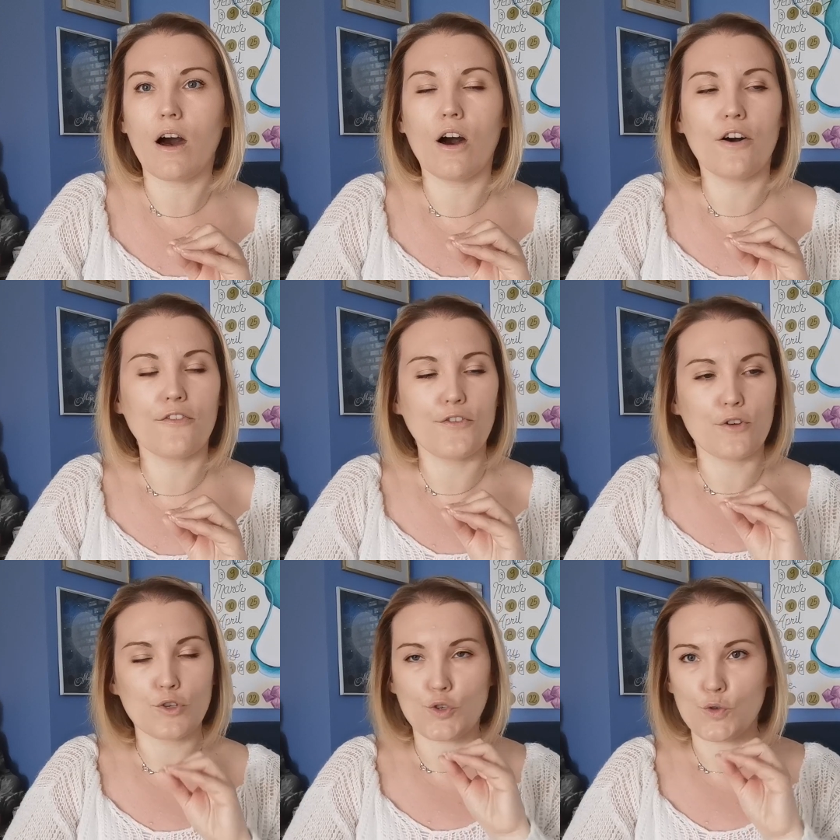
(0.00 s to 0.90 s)
of
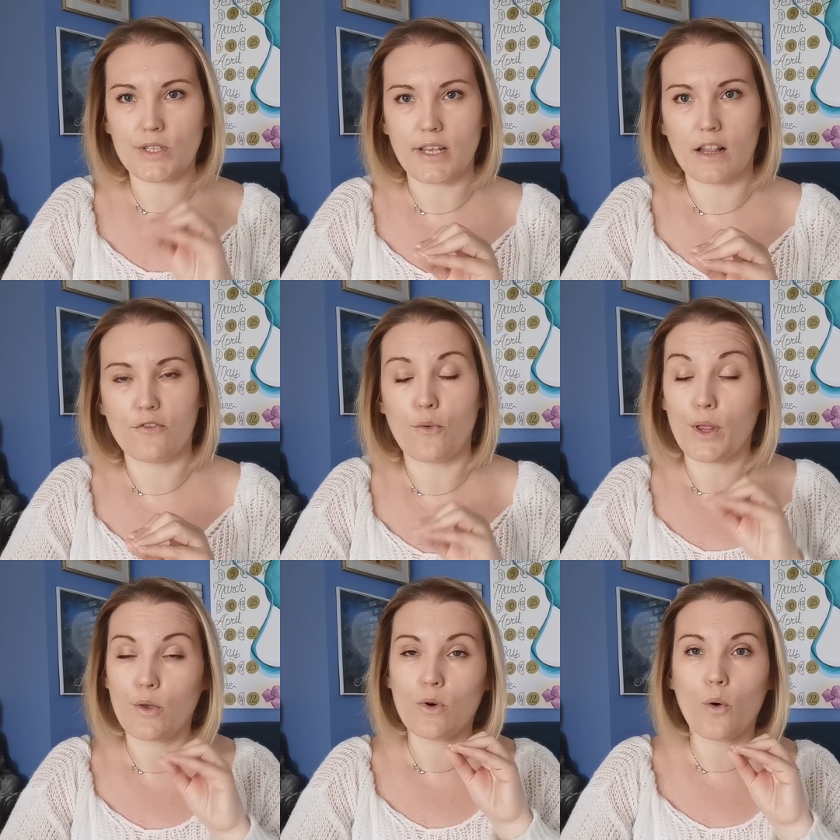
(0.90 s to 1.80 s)
your true self,
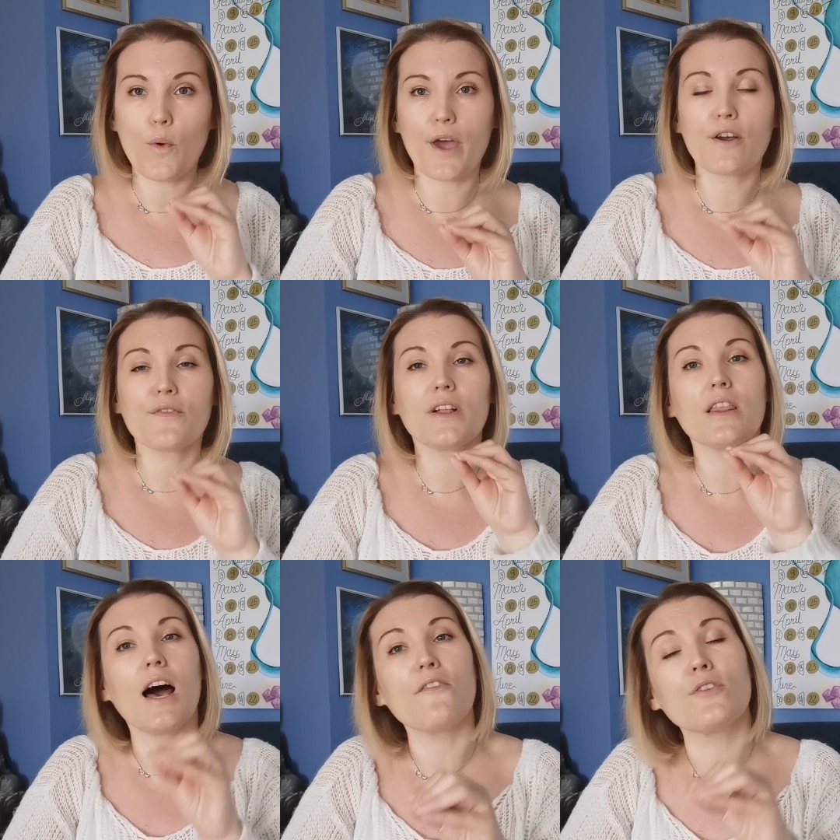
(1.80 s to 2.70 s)
when you're aware of the
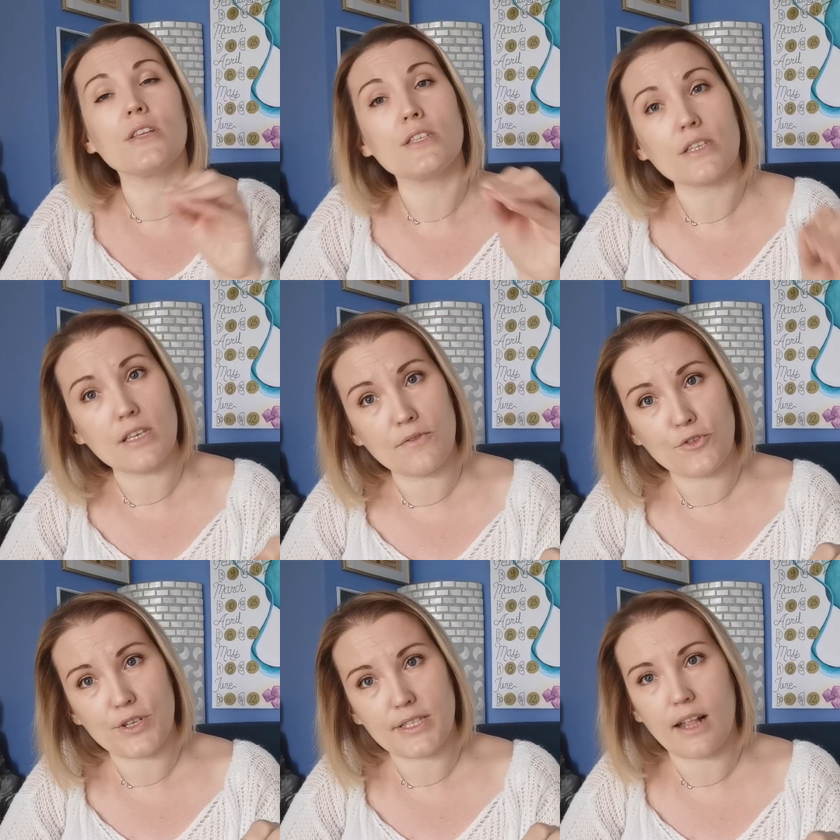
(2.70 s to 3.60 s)
love you need to give
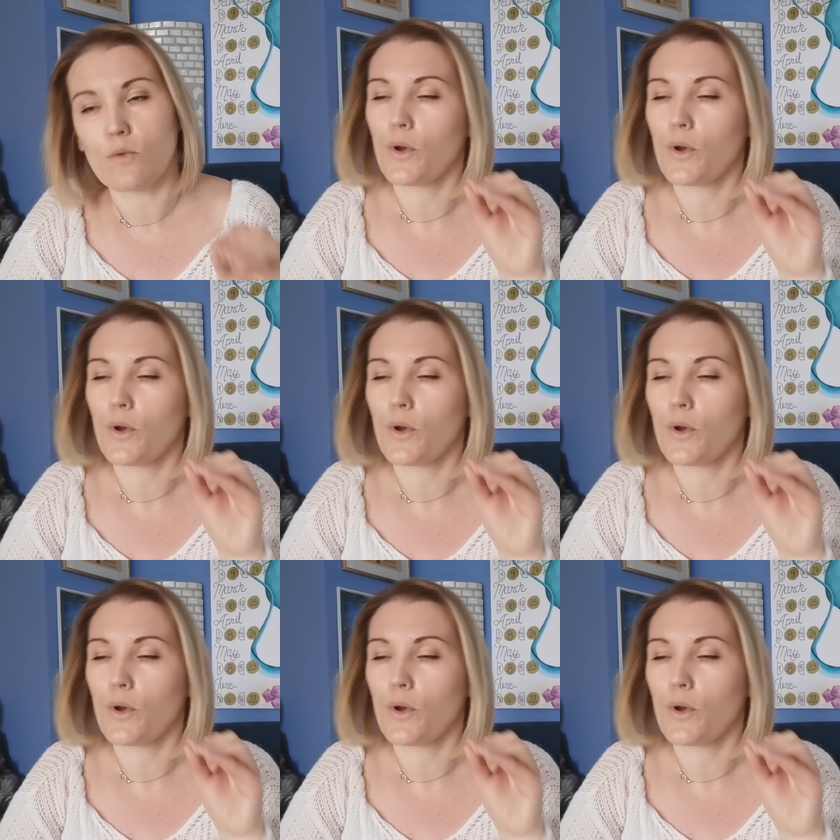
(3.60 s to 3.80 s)
to yourself,